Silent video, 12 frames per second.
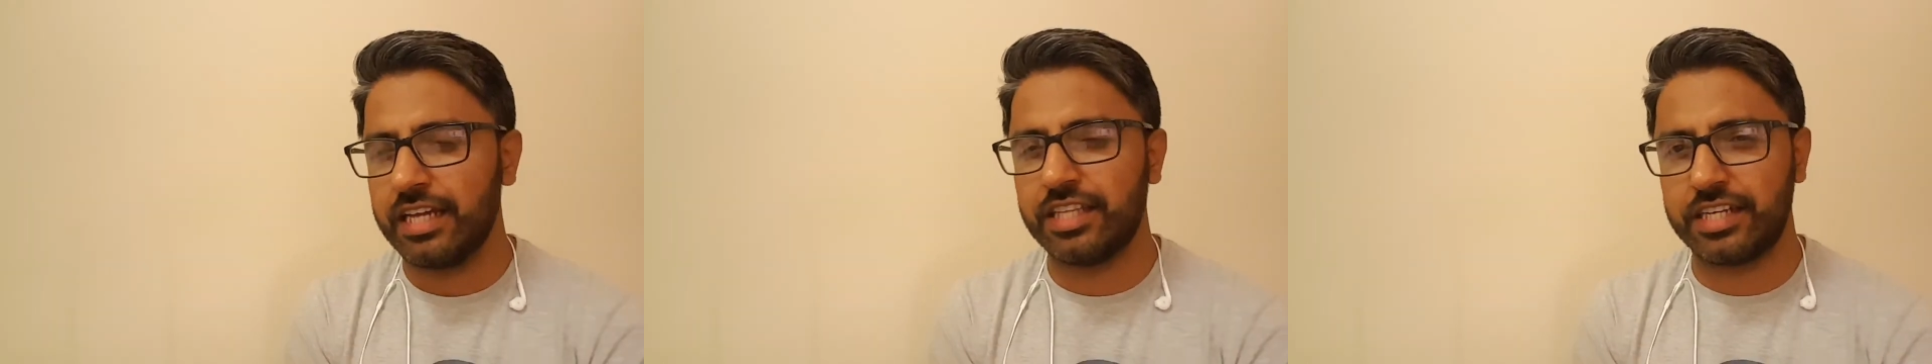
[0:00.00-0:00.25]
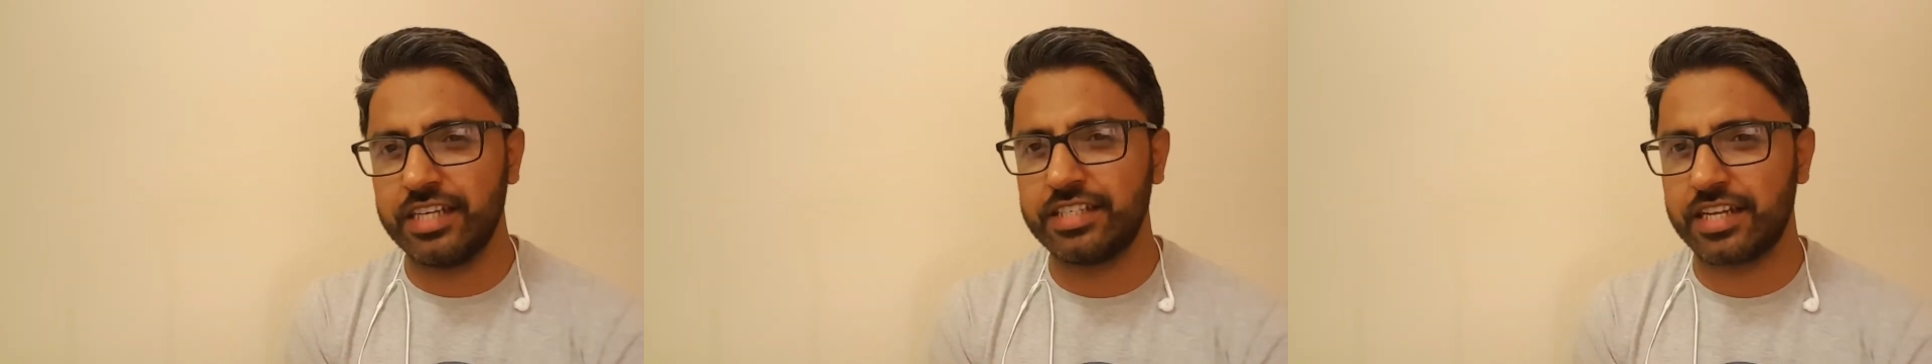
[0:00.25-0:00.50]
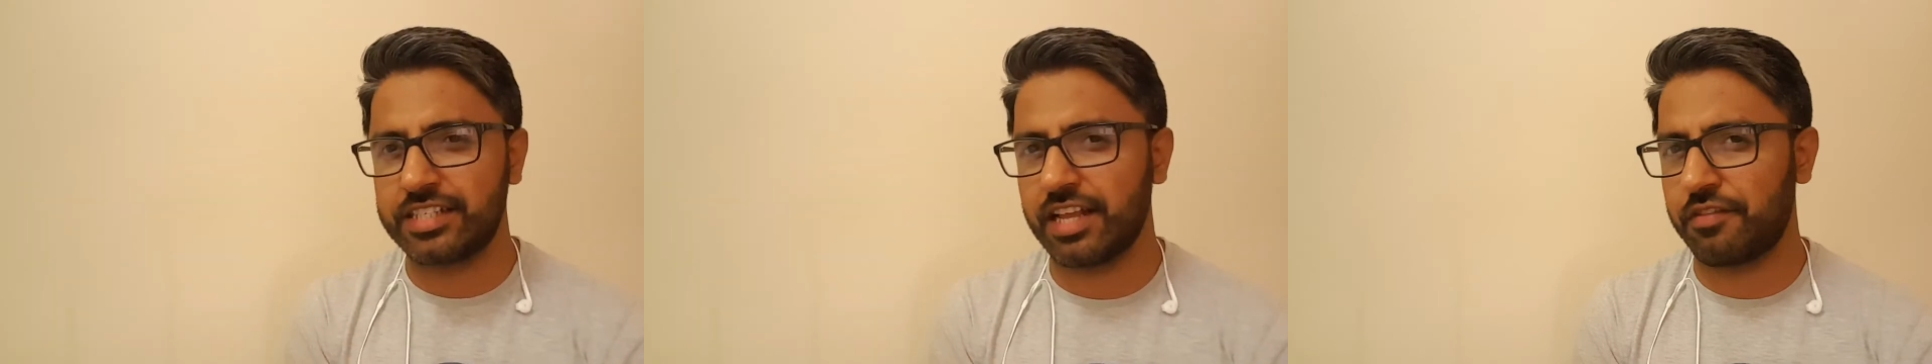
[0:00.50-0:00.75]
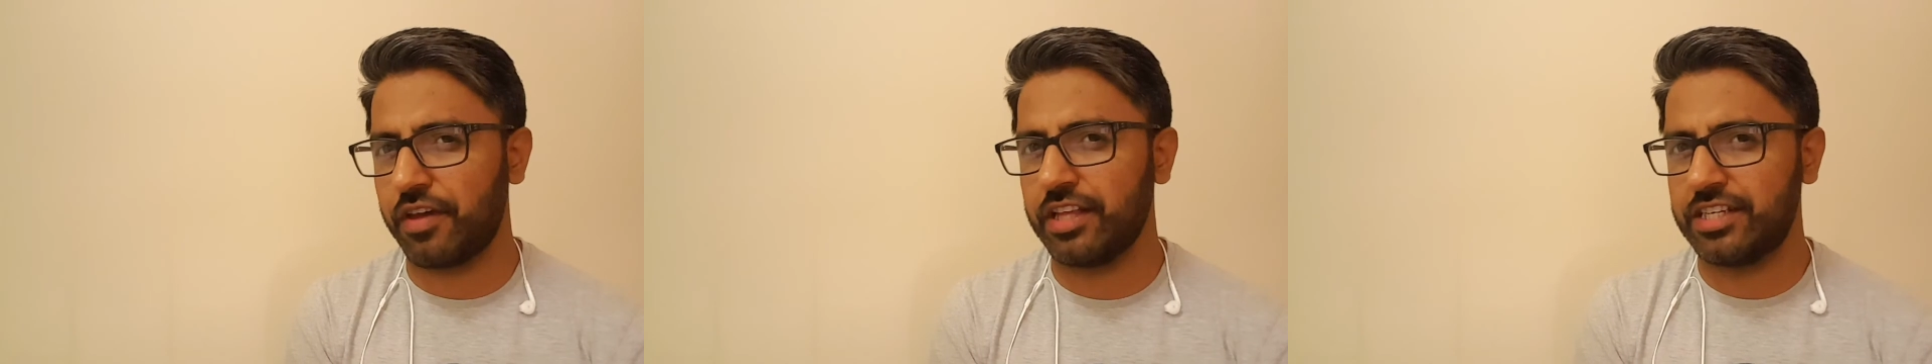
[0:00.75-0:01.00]
The teaser
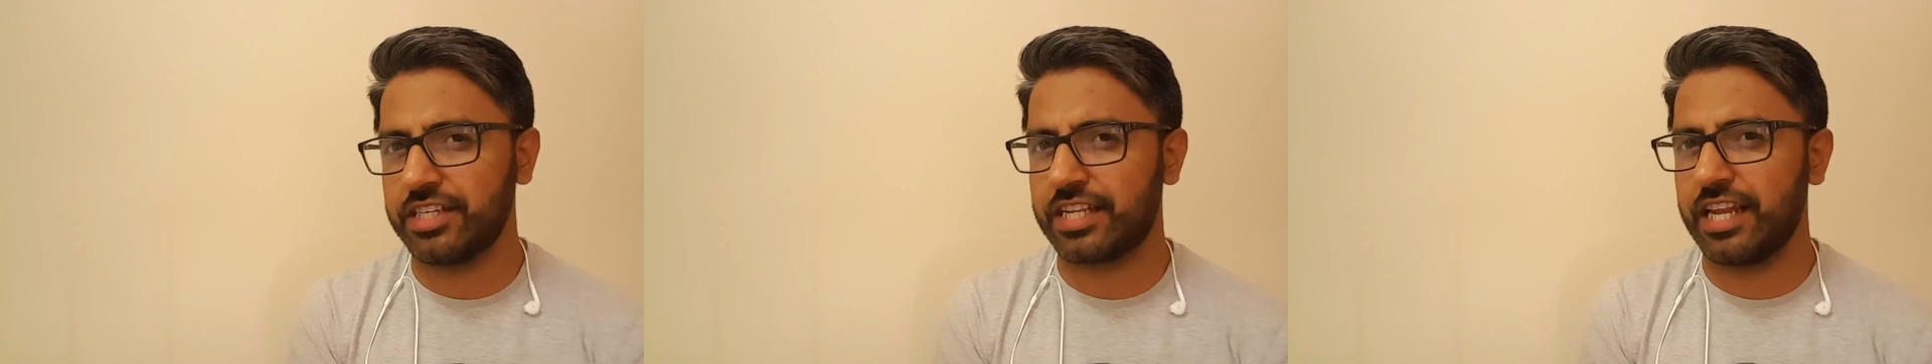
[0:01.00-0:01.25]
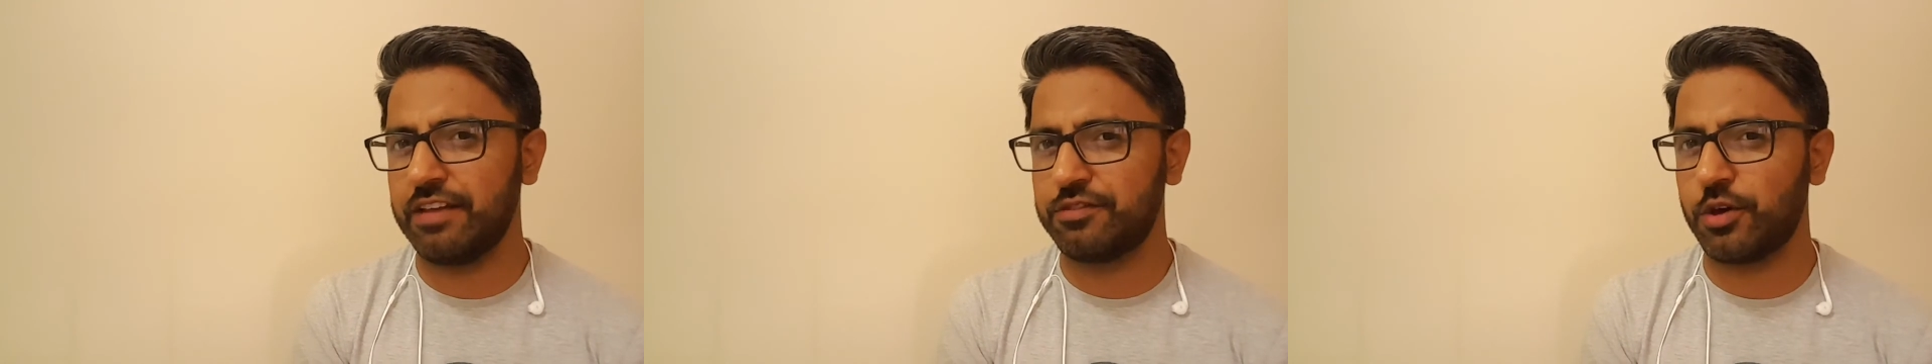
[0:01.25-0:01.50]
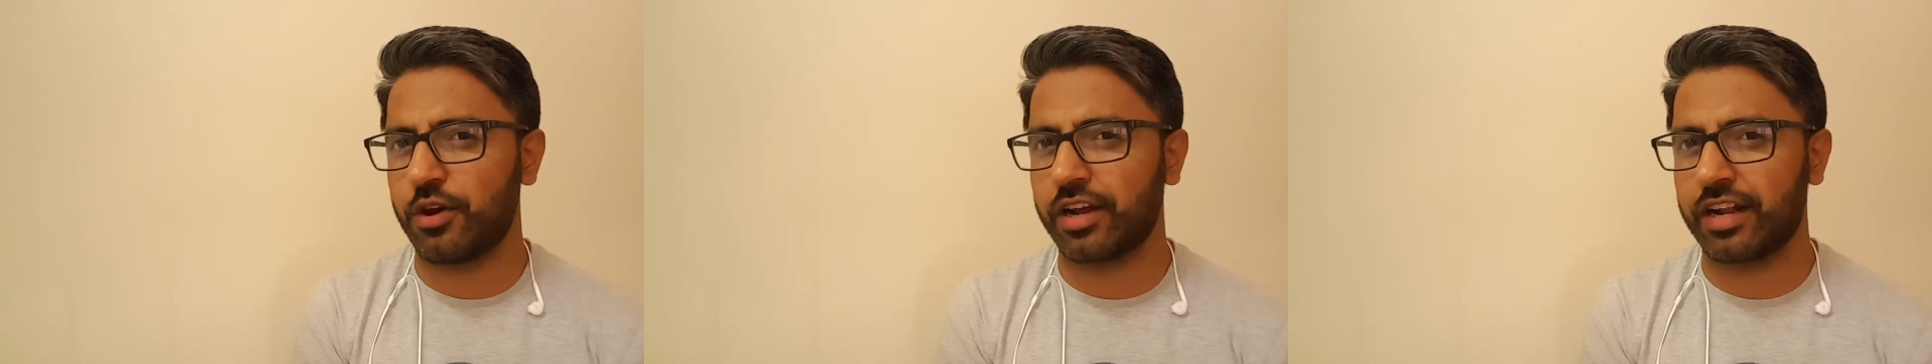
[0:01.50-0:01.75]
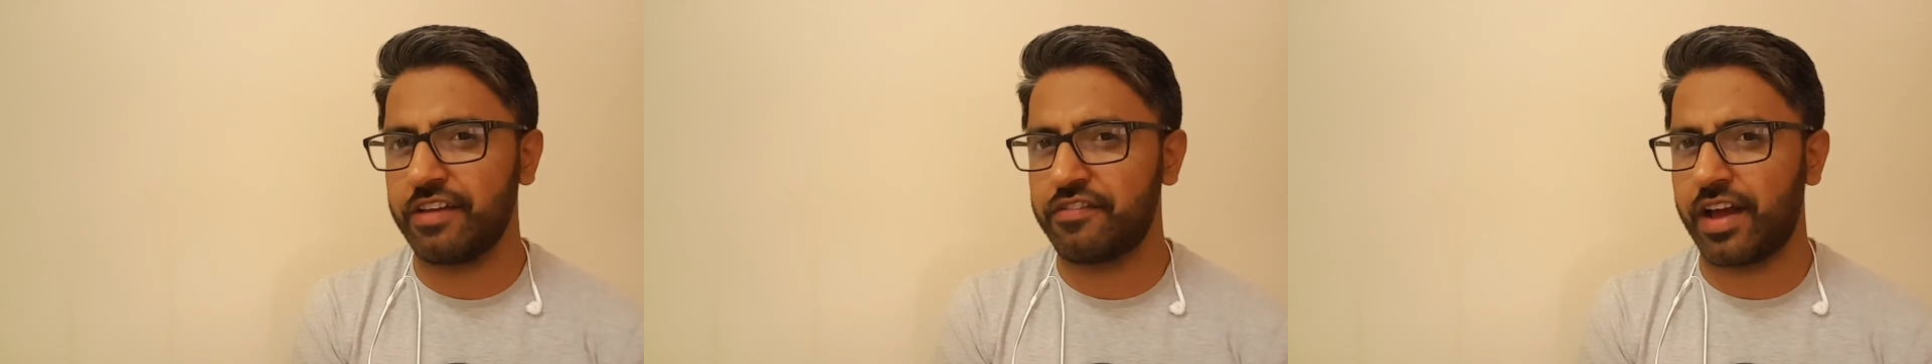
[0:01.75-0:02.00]
itself, it just leaves you on a
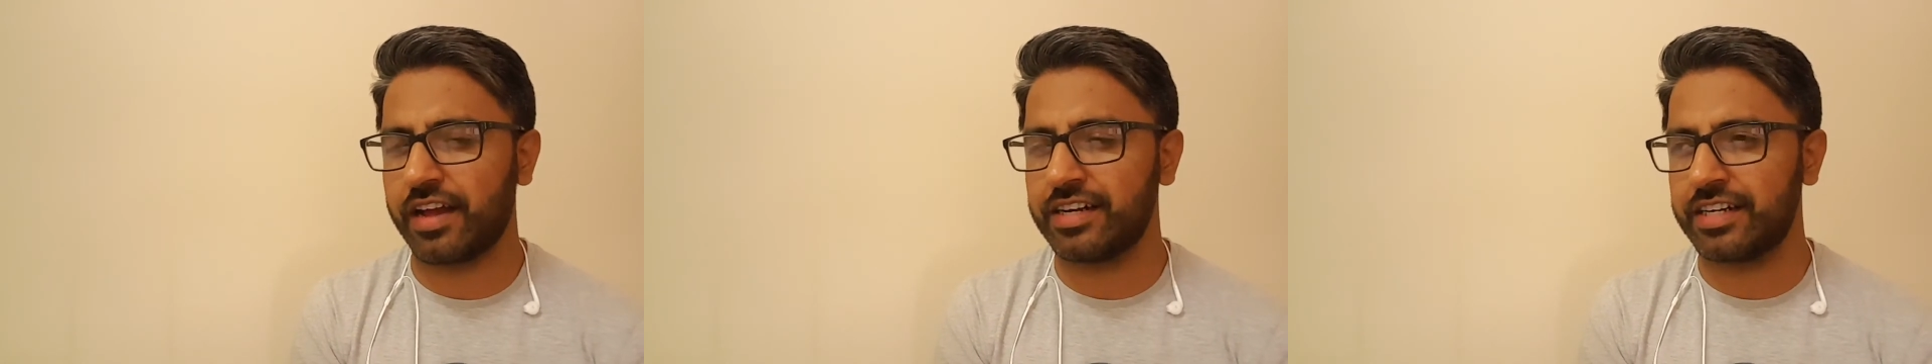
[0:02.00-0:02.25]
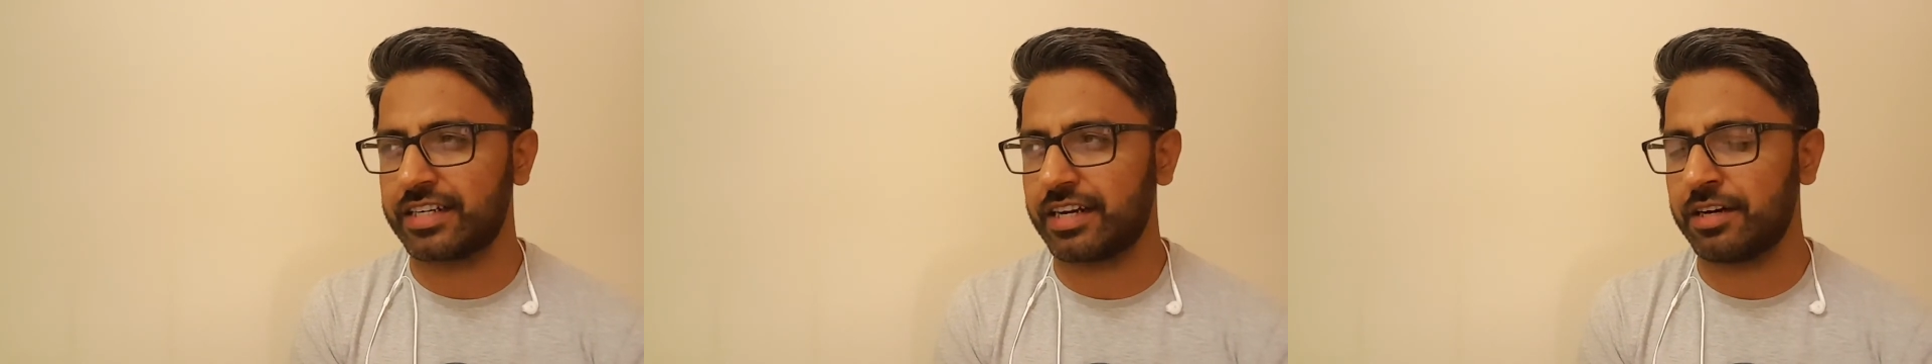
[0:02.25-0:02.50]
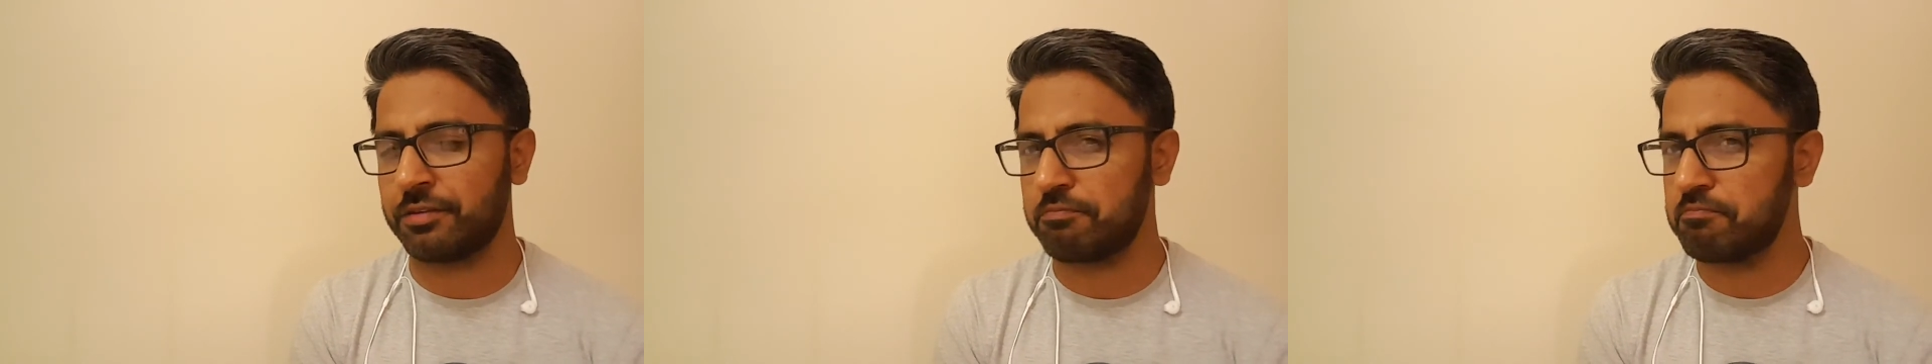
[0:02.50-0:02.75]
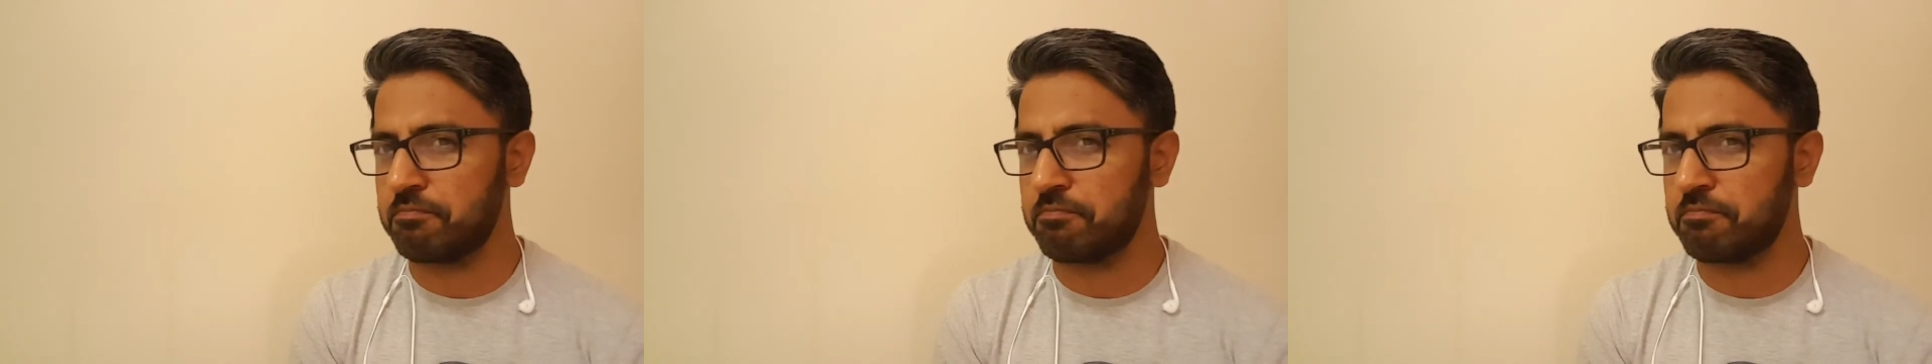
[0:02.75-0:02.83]
cliffhanger.